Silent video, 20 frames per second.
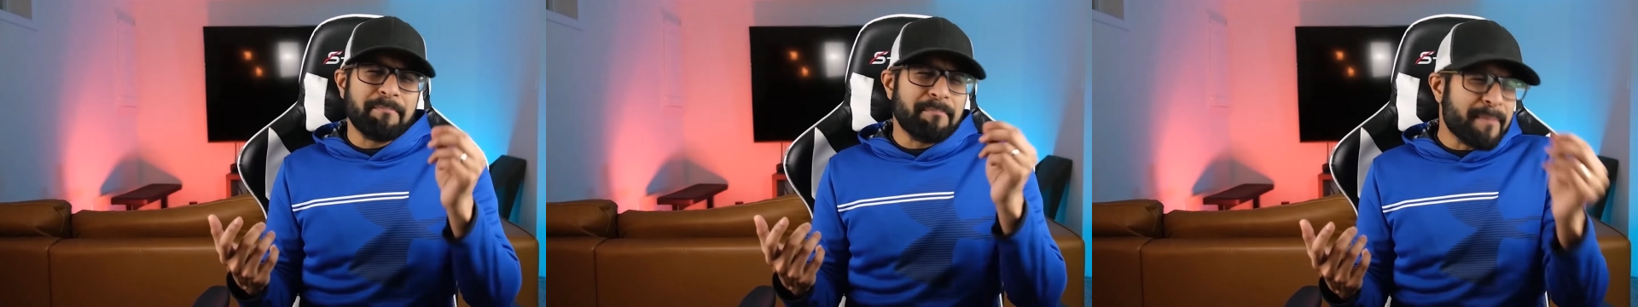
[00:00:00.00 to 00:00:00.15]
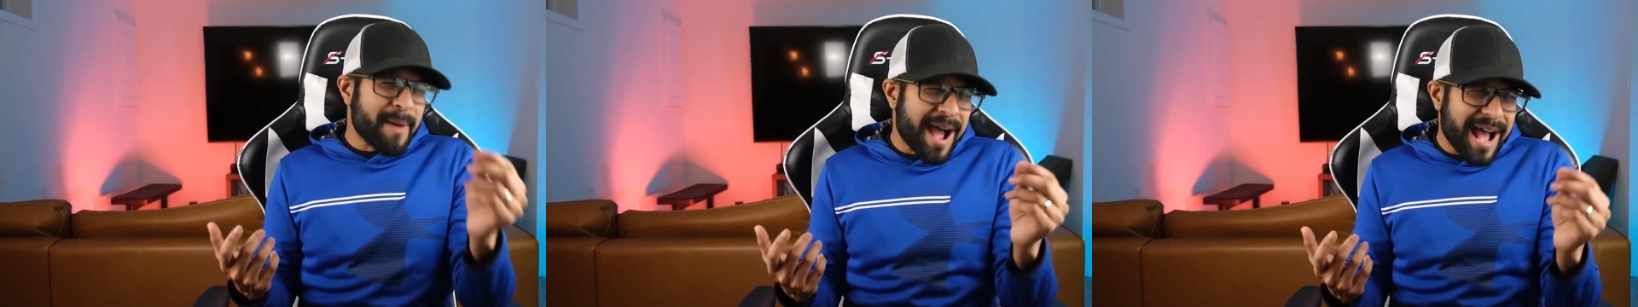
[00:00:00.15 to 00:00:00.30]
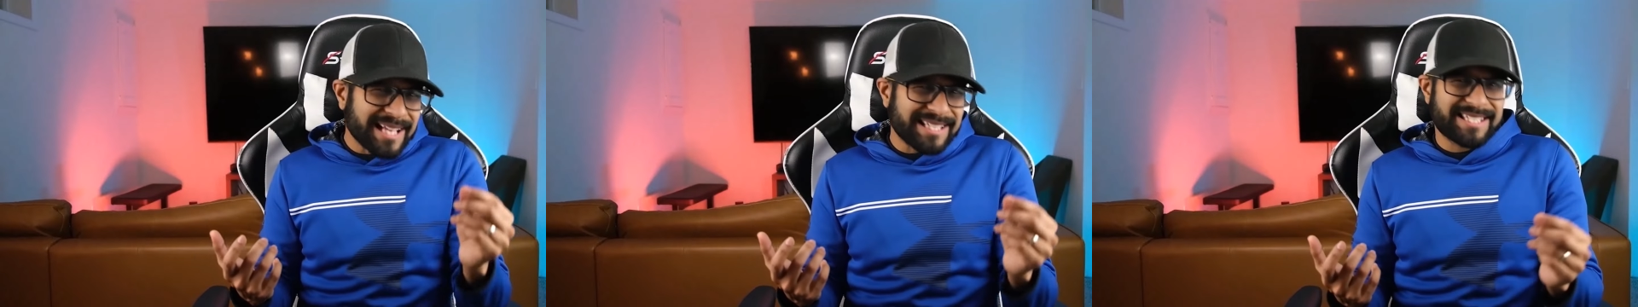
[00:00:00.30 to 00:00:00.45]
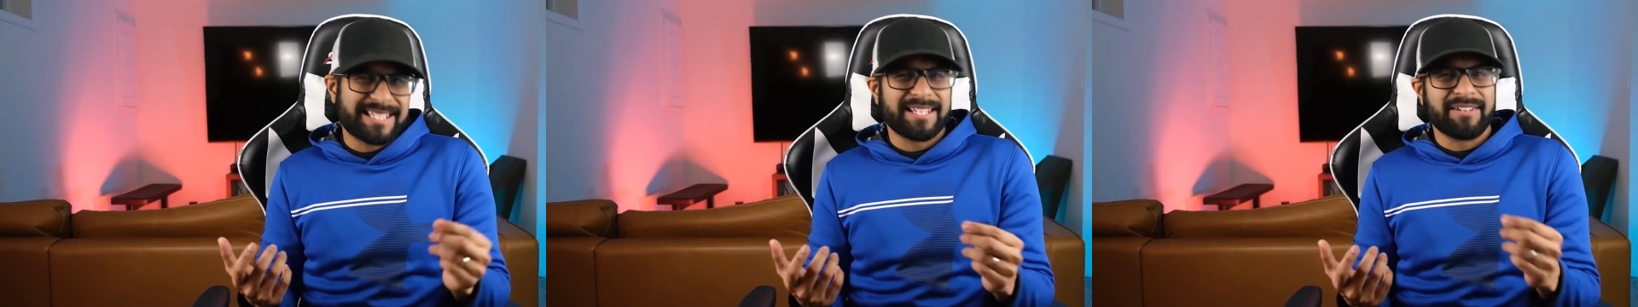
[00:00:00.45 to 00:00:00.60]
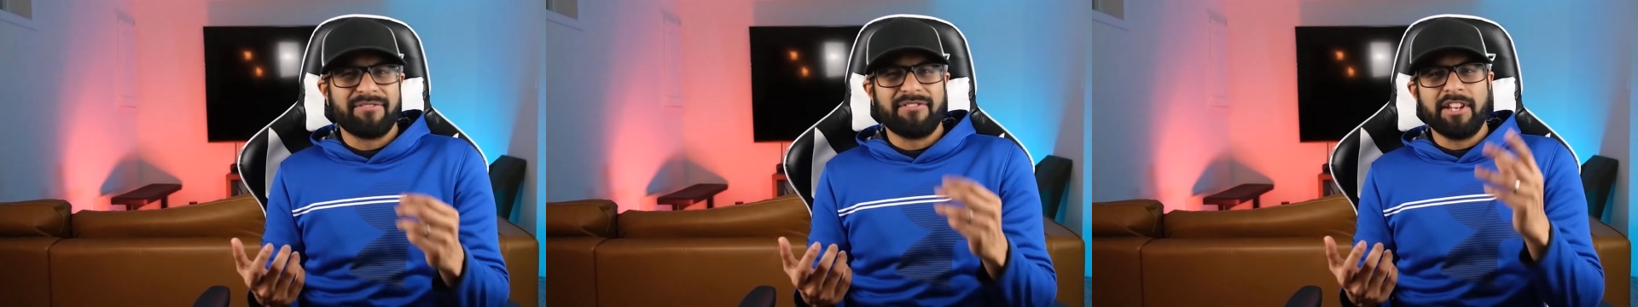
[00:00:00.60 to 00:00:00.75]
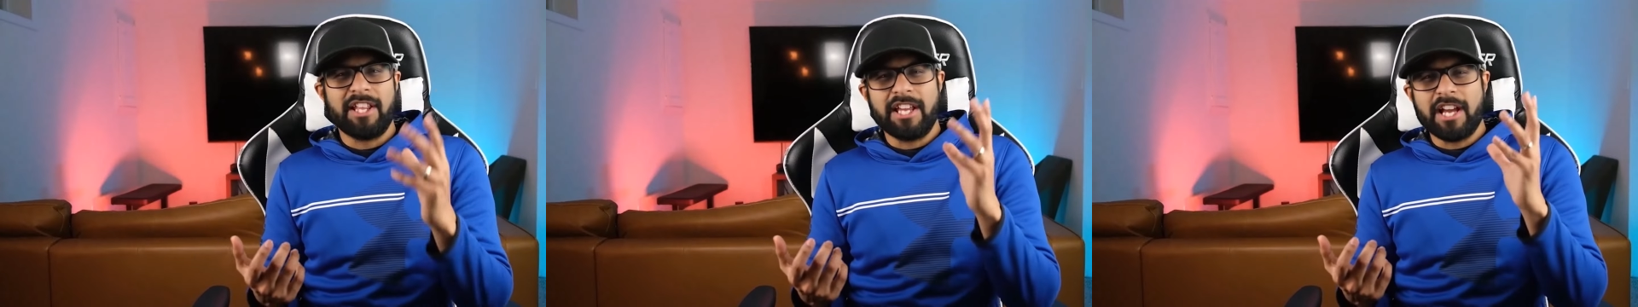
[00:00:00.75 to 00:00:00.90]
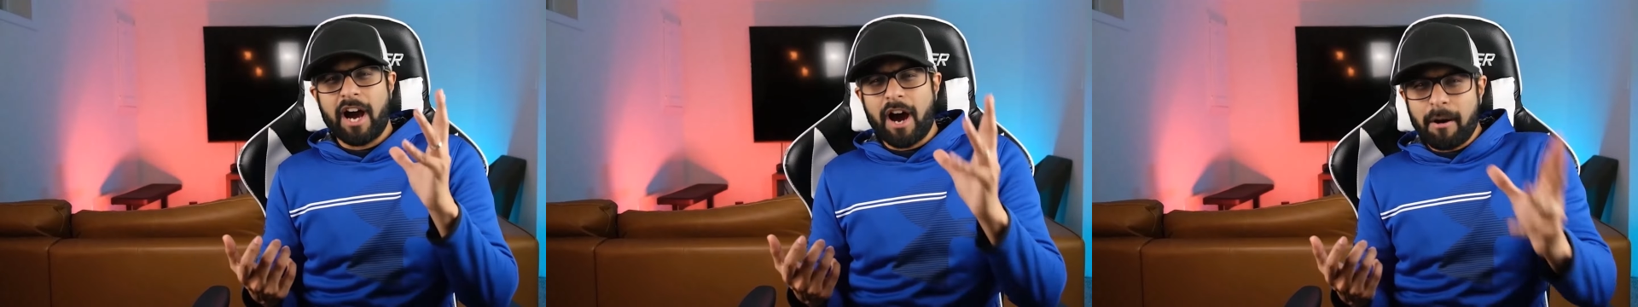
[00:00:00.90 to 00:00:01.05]

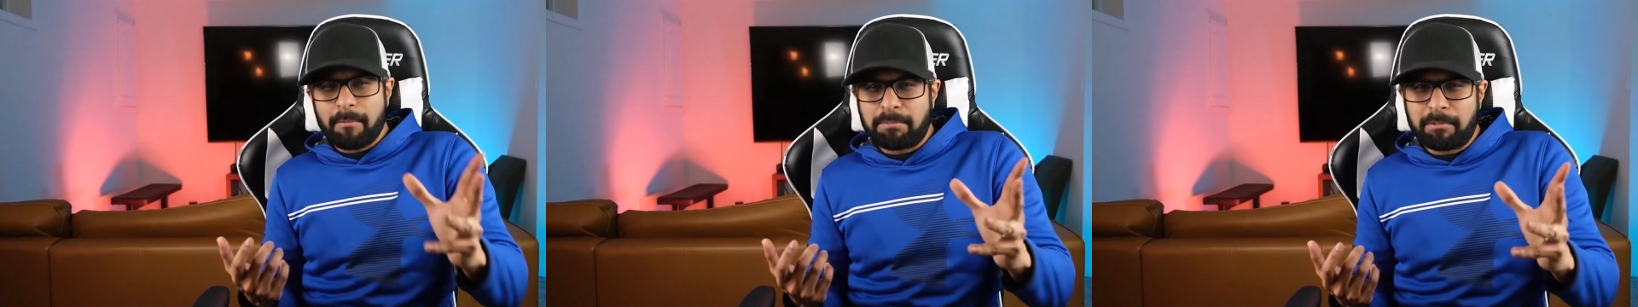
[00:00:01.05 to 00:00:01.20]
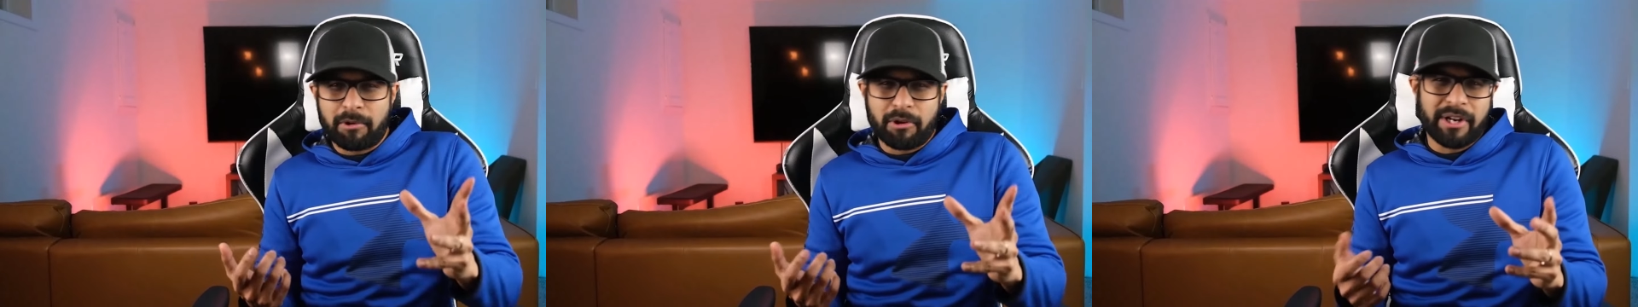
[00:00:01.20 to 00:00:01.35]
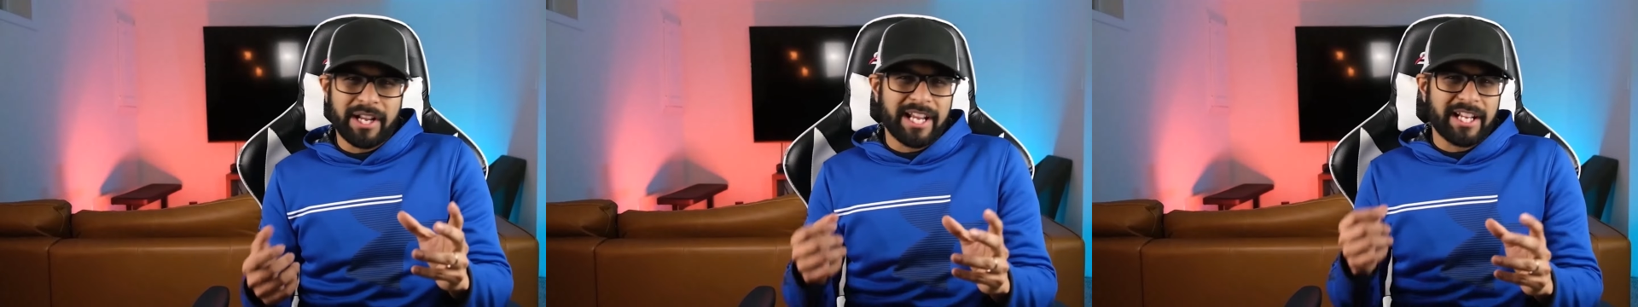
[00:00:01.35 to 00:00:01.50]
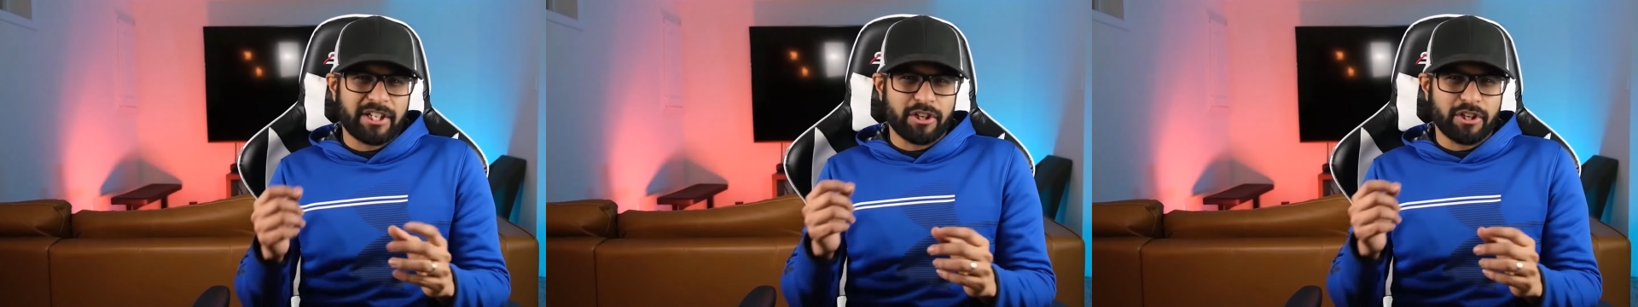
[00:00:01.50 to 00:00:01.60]
massively upgrade your